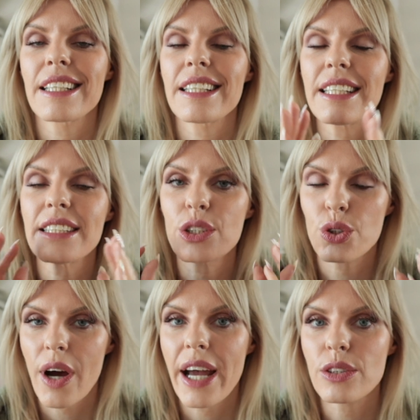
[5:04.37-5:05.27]
he is
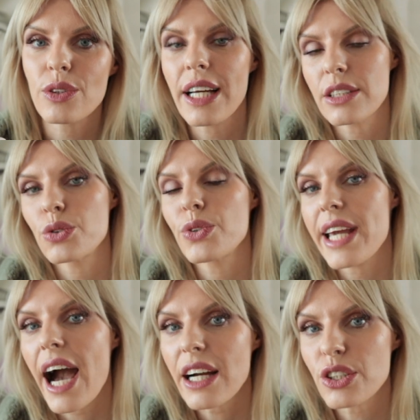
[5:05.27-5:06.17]
trying to get a
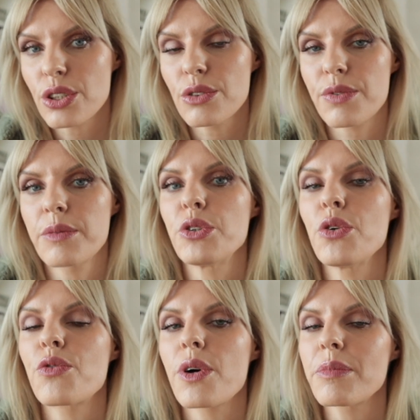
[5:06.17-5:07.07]
reaction from you
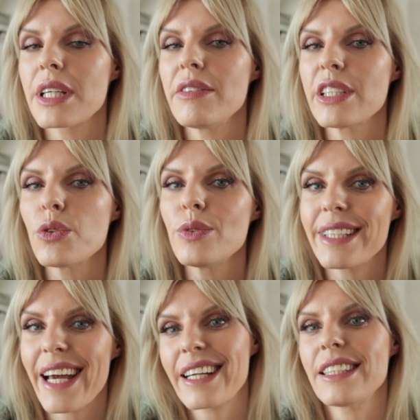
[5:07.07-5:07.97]
from giving you
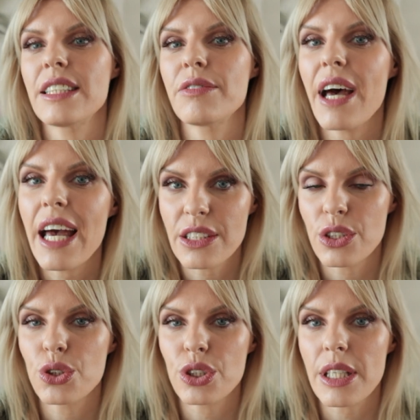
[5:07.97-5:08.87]
negative
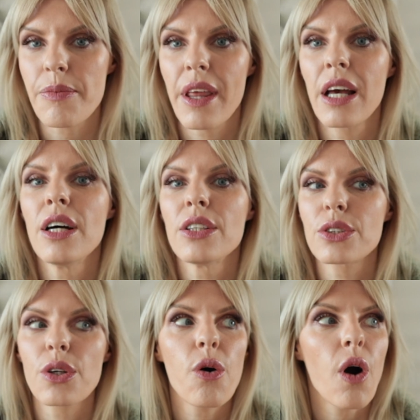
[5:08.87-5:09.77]
energy.
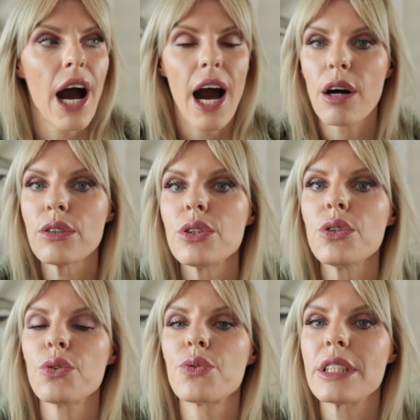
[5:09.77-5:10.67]
So how do
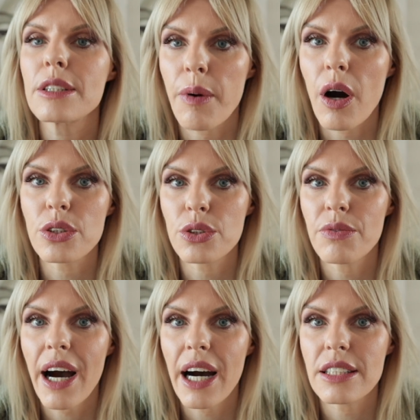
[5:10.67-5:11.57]
you respond to
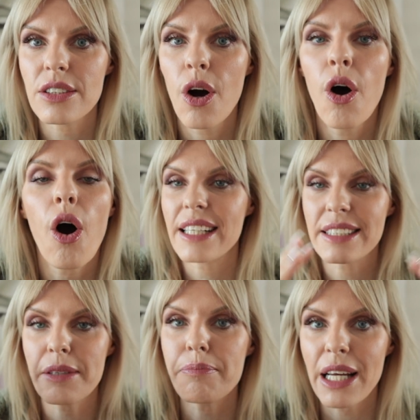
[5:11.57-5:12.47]
that? As
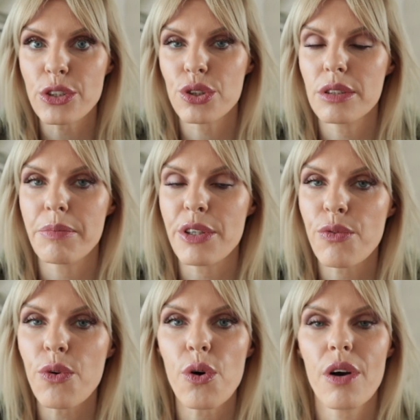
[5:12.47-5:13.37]
I mentioned
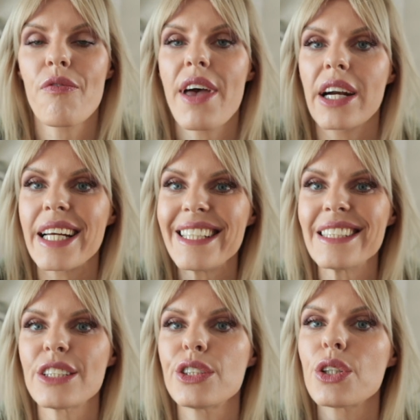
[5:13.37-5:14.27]
before, there
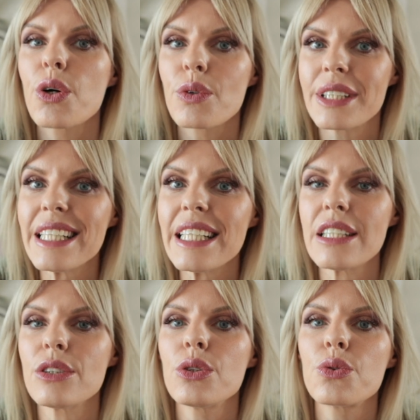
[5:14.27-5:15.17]
is no
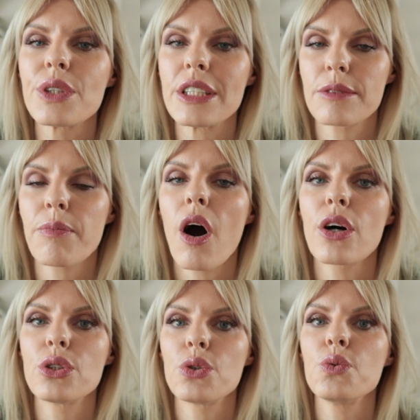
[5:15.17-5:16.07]
need to
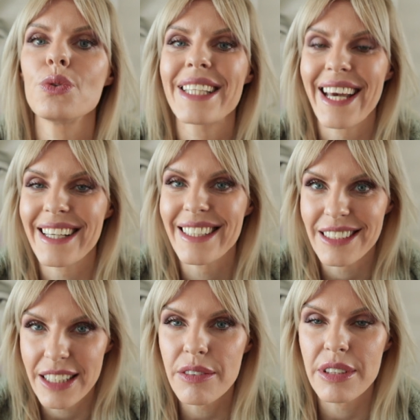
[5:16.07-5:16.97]
respond to
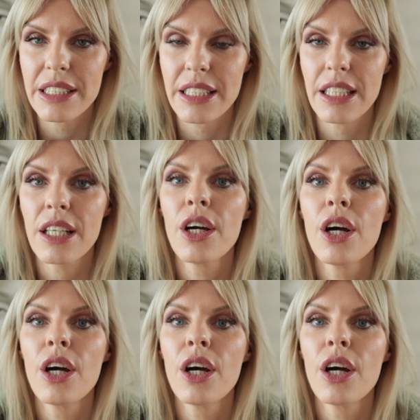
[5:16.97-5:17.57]
negativity.